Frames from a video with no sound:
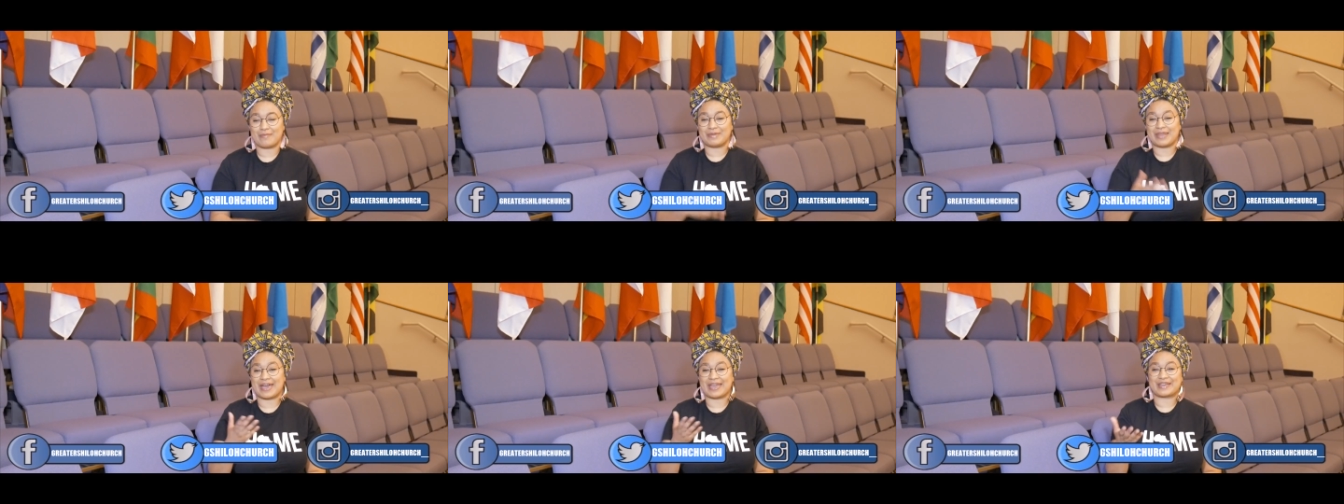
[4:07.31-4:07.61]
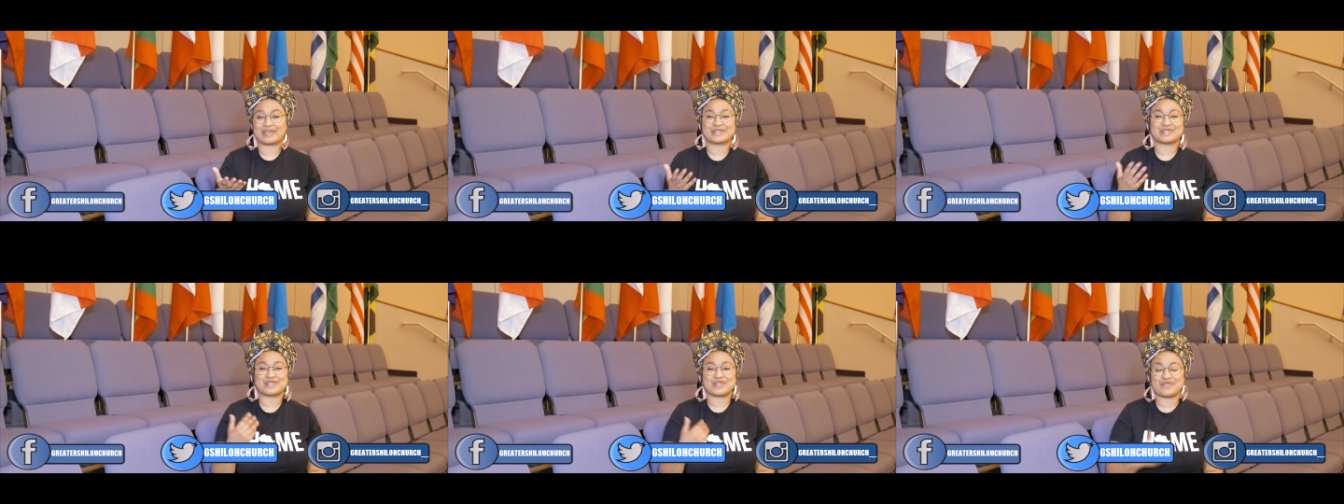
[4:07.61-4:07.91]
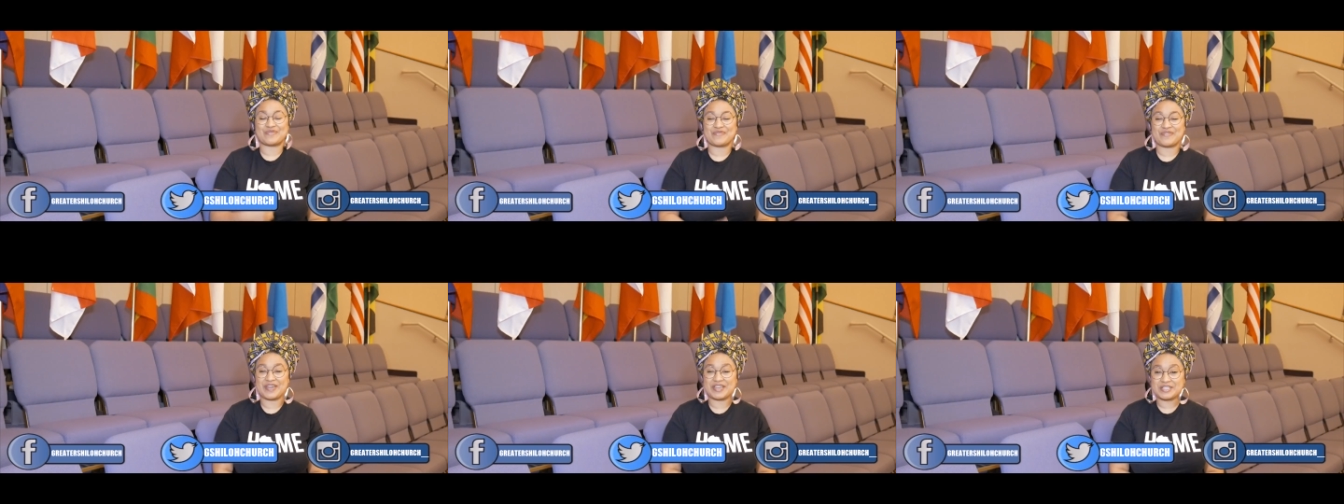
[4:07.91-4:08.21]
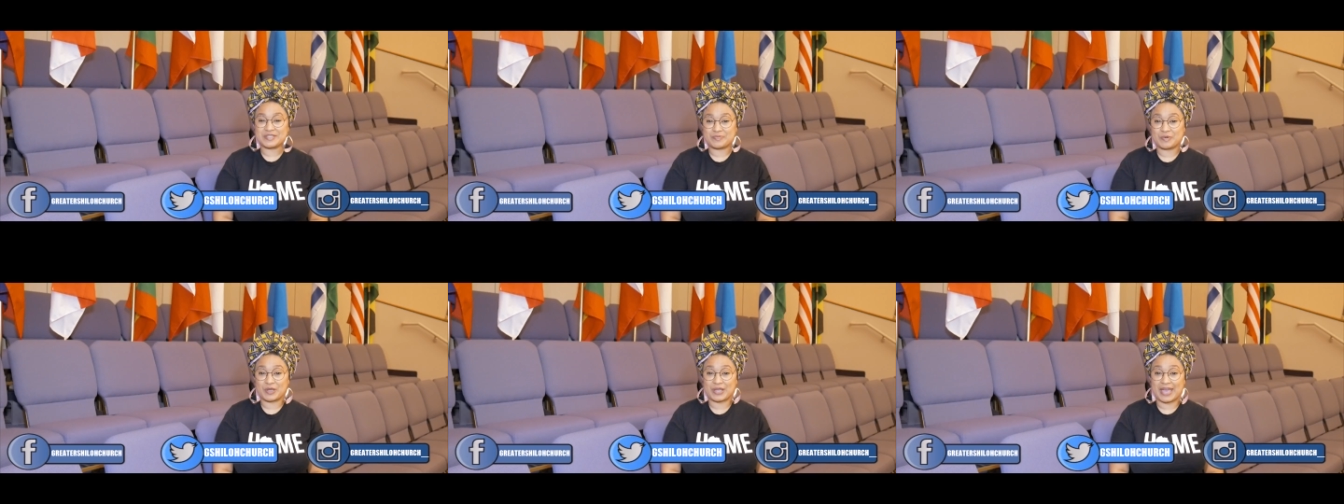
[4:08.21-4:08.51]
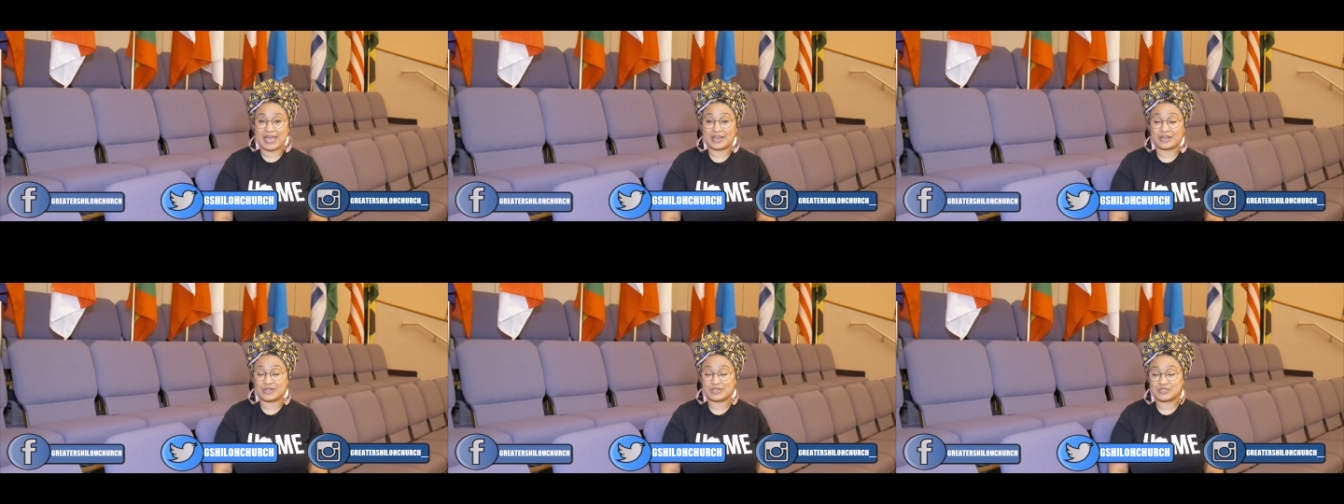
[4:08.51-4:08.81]
like us on Facebook
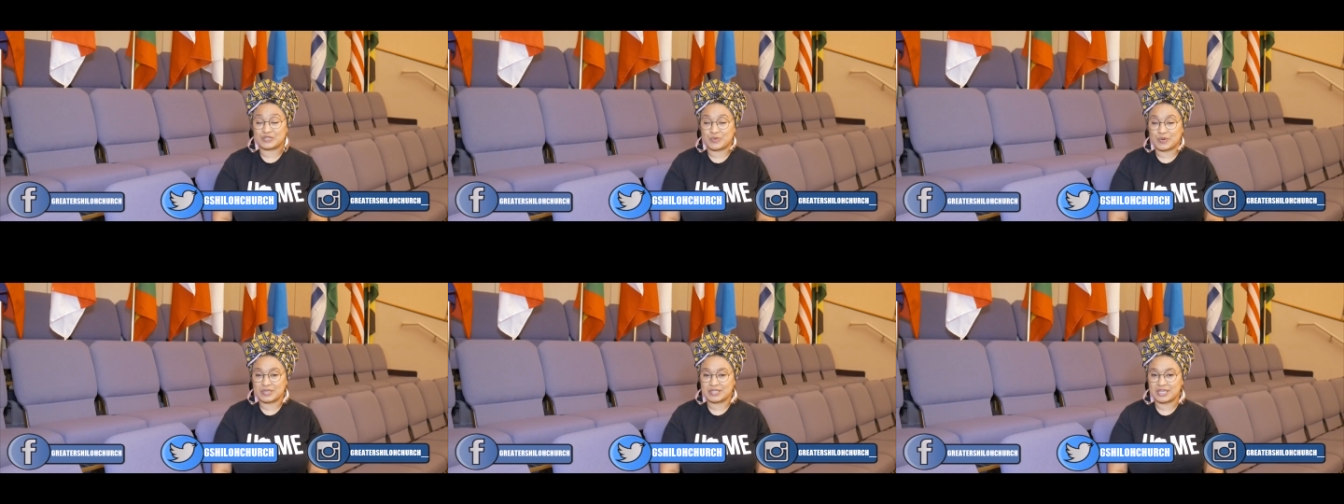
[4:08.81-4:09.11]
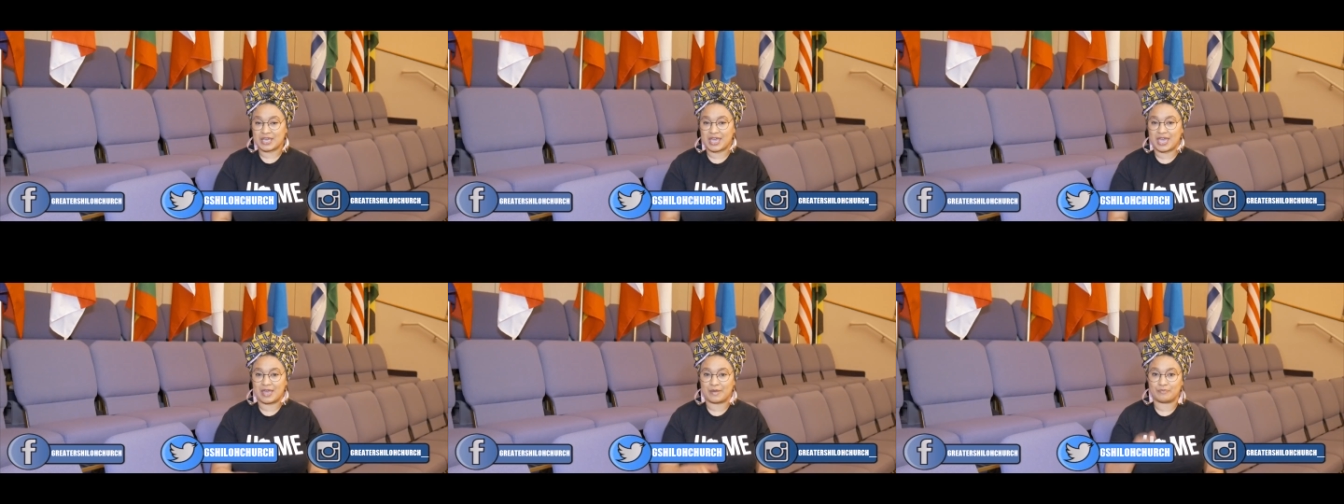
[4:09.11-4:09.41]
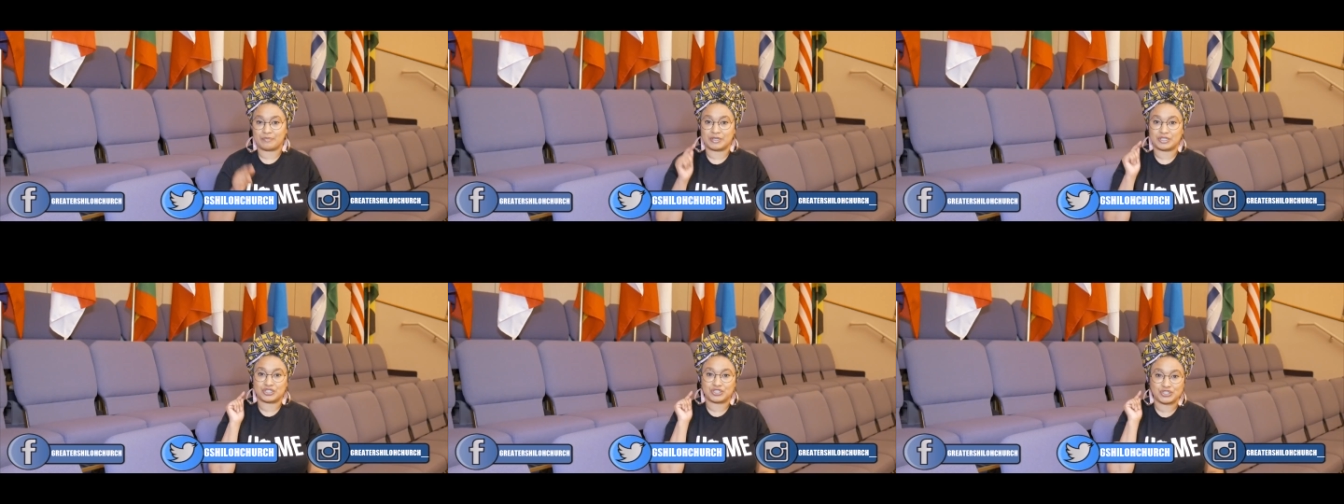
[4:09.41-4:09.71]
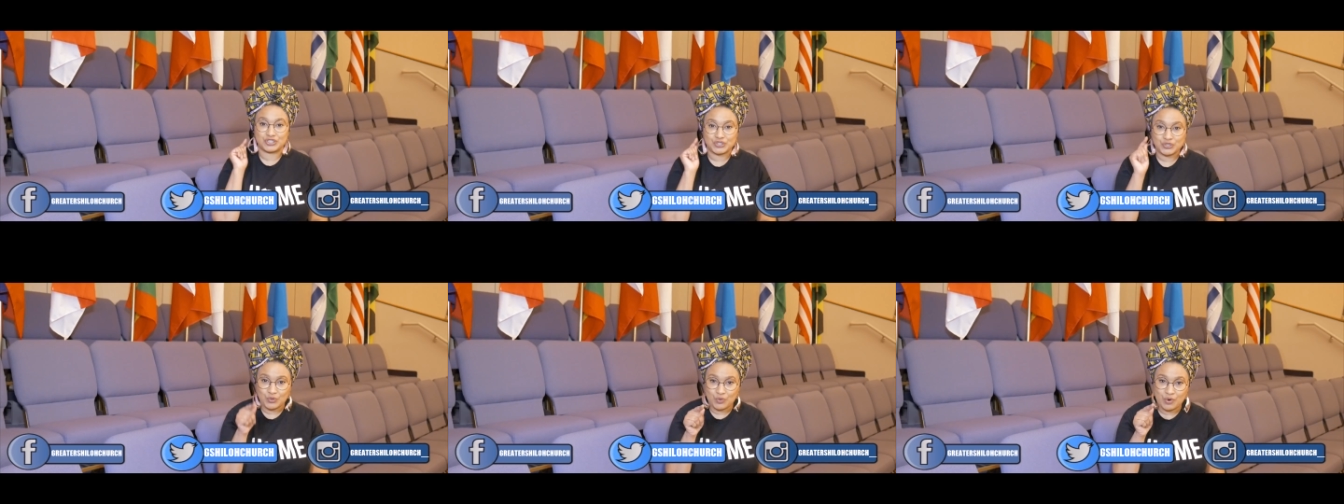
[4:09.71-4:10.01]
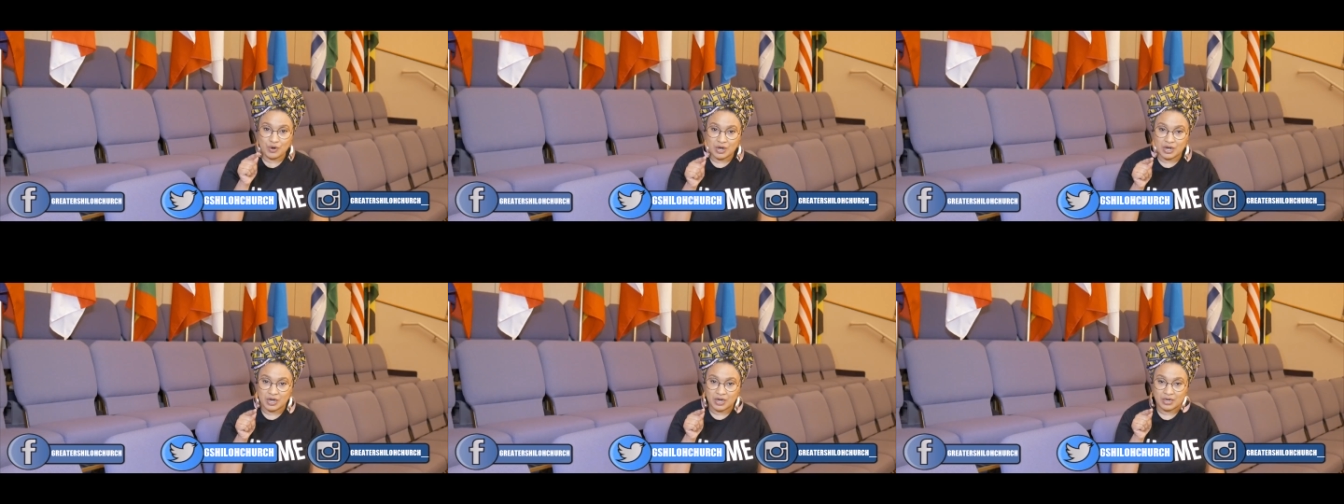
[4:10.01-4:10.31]
and on Twitter, and be
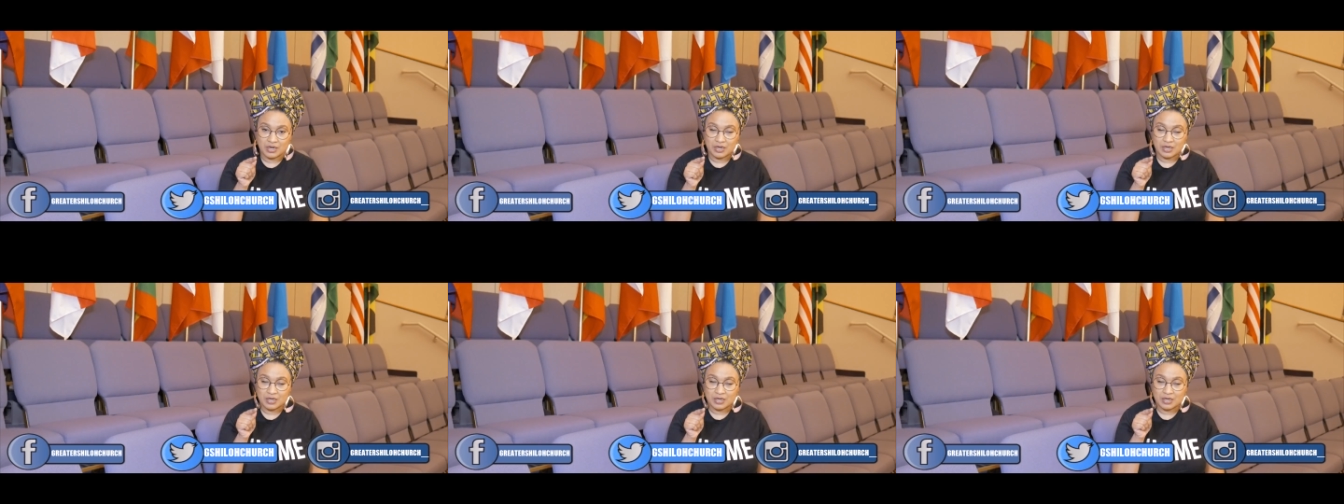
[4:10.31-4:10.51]
sure